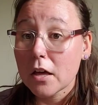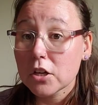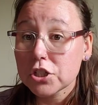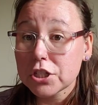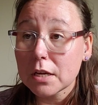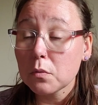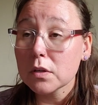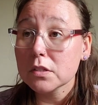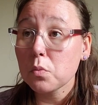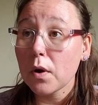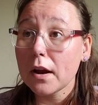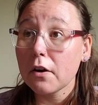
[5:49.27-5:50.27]
she was
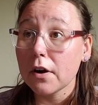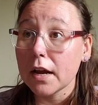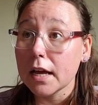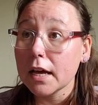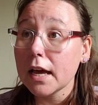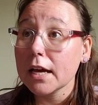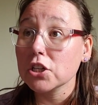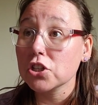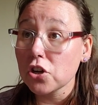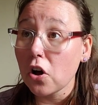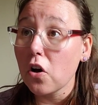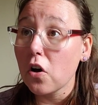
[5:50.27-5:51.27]
wearing a
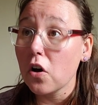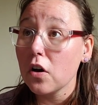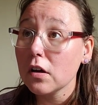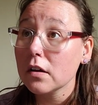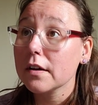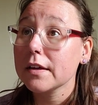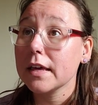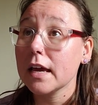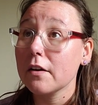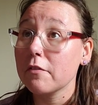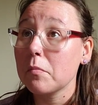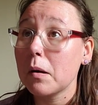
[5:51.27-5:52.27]
shawl
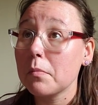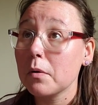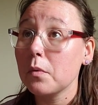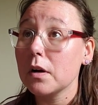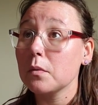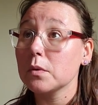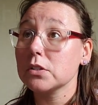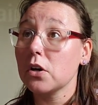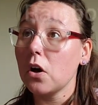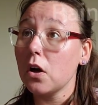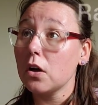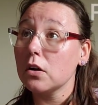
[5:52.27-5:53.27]
can't remember what it was
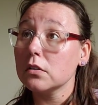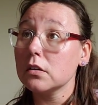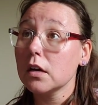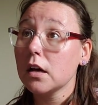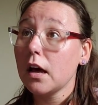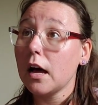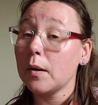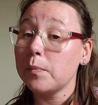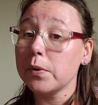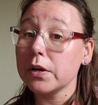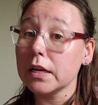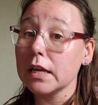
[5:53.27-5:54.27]
called. I'll
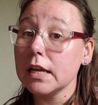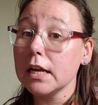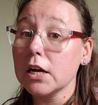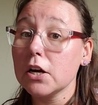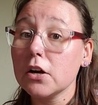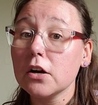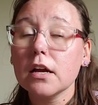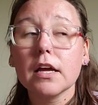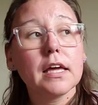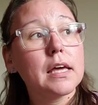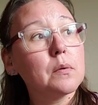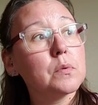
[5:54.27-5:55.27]
put it here.
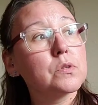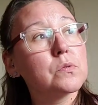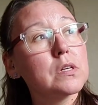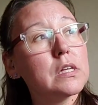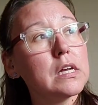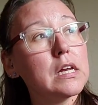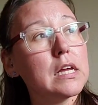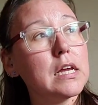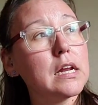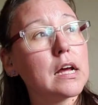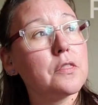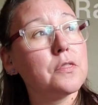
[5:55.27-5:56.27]
It was really
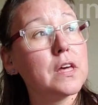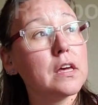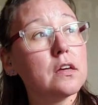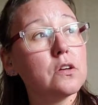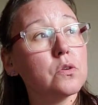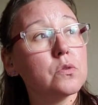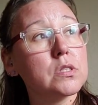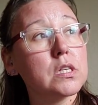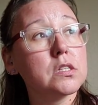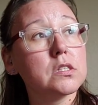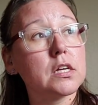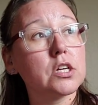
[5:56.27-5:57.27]
neat. I think it
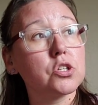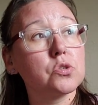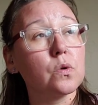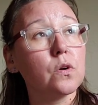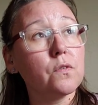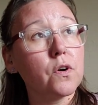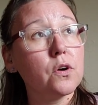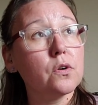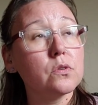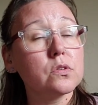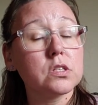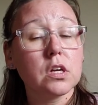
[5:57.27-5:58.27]
uses like short
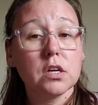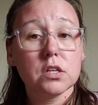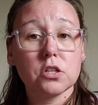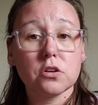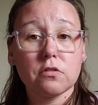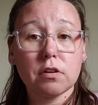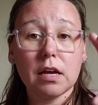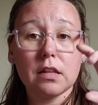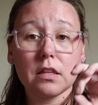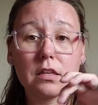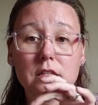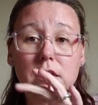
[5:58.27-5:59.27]
rows to create
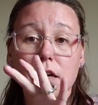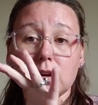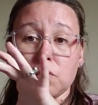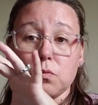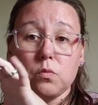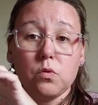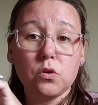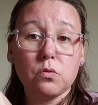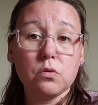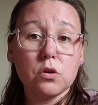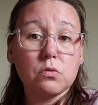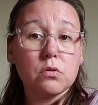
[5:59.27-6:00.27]
this like woo
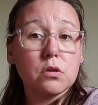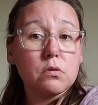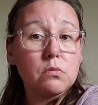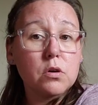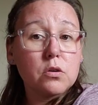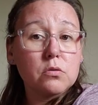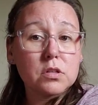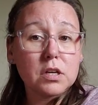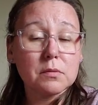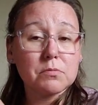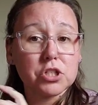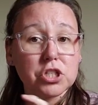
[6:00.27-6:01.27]
woo woo woo
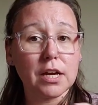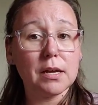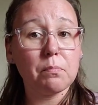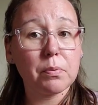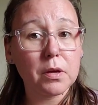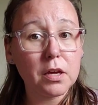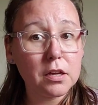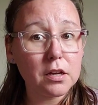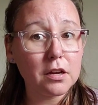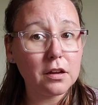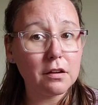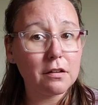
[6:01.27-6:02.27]
type shape in it.